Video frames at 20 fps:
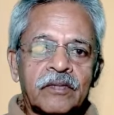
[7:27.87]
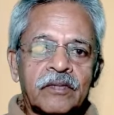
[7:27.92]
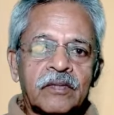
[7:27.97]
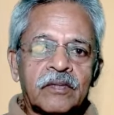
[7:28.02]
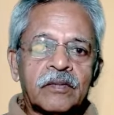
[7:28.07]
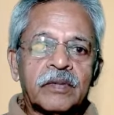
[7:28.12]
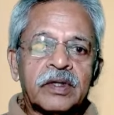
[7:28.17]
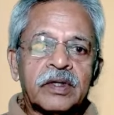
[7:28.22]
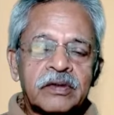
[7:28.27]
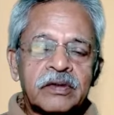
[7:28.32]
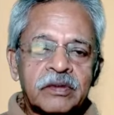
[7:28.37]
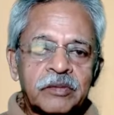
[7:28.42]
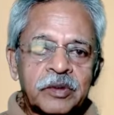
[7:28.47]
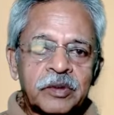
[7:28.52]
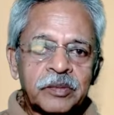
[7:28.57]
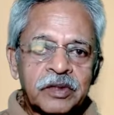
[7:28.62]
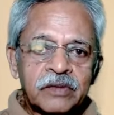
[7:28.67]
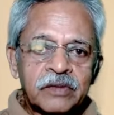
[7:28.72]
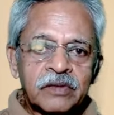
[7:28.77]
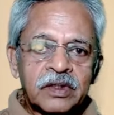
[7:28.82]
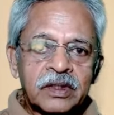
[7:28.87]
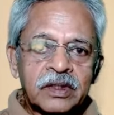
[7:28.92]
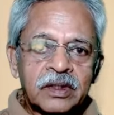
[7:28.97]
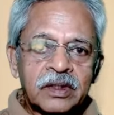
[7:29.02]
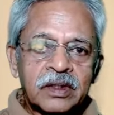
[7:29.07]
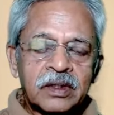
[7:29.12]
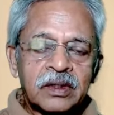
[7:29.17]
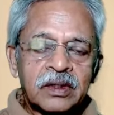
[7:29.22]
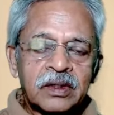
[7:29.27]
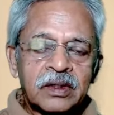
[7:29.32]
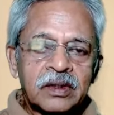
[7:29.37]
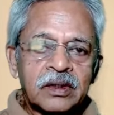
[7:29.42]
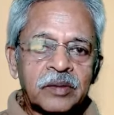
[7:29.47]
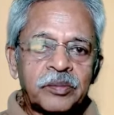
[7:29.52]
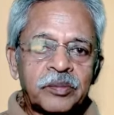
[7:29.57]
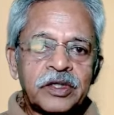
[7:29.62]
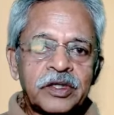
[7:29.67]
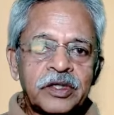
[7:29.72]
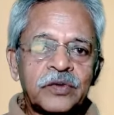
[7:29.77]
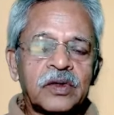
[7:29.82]
But remember one thing, the
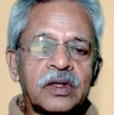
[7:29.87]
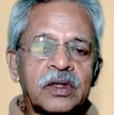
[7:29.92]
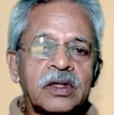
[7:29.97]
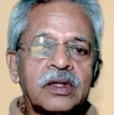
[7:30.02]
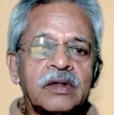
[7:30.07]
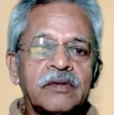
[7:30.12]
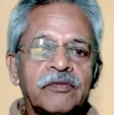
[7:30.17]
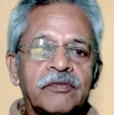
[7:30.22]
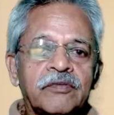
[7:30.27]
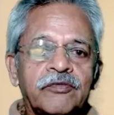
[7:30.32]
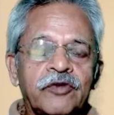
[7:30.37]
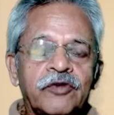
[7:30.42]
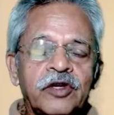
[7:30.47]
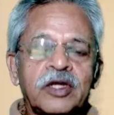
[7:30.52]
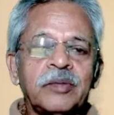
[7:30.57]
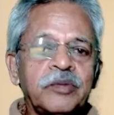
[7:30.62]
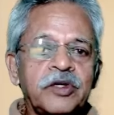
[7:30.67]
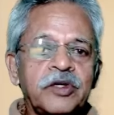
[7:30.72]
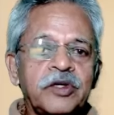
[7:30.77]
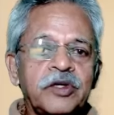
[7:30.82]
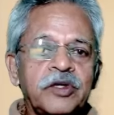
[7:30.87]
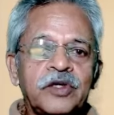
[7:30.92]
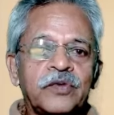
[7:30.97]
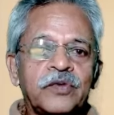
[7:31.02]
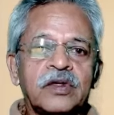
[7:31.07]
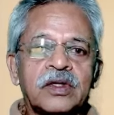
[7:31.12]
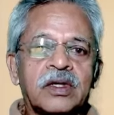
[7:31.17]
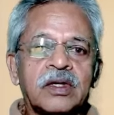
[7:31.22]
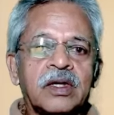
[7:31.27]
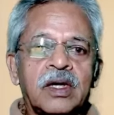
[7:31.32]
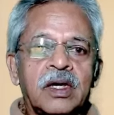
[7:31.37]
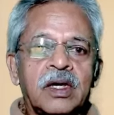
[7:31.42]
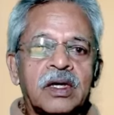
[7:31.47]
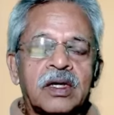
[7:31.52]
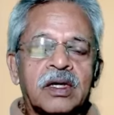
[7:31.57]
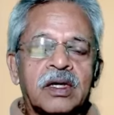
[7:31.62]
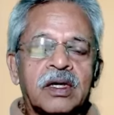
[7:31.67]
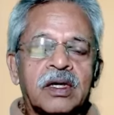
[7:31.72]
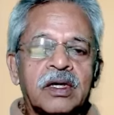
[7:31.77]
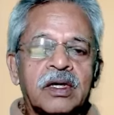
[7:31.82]
B12, free B12
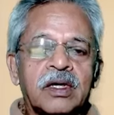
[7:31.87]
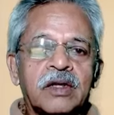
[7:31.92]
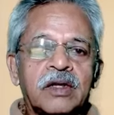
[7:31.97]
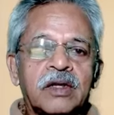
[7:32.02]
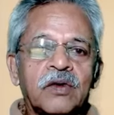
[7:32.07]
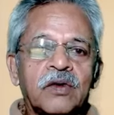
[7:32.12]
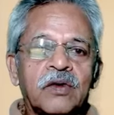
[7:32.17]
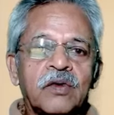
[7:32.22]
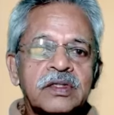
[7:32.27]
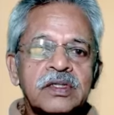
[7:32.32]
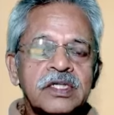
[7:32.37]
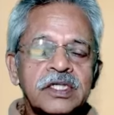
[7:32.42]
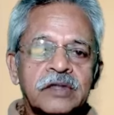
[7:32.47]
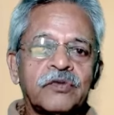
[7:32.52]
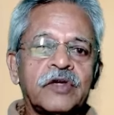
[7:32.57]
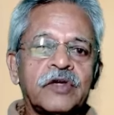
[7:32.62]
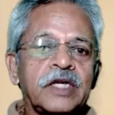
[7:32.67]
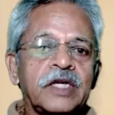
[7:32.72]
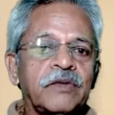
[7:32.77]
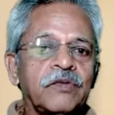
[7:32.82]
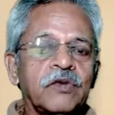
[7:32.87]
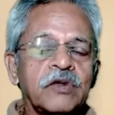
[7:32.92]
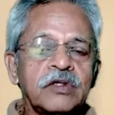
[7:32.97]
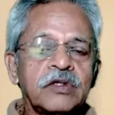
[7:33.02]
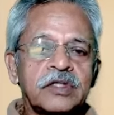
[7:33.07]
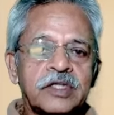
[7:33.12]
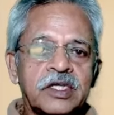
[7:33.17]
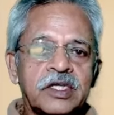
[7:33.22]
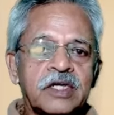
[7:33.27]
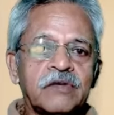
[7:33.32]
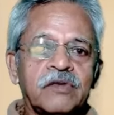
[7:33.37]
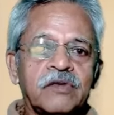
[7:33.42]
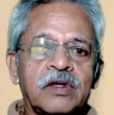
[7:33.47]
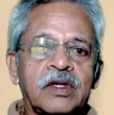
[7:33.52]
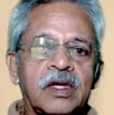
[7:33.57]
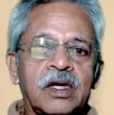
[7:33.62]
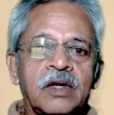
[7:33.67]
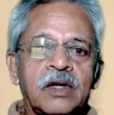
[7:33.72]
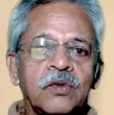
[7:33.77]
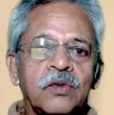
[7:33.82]
cannot survive or travel
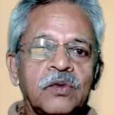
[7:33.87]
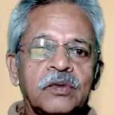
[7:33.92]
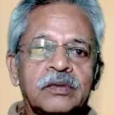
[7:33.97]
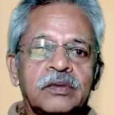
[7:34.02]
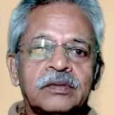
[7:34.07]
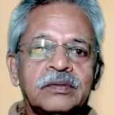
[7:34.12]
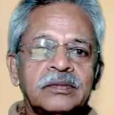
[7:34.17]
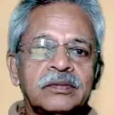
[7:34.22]
alone.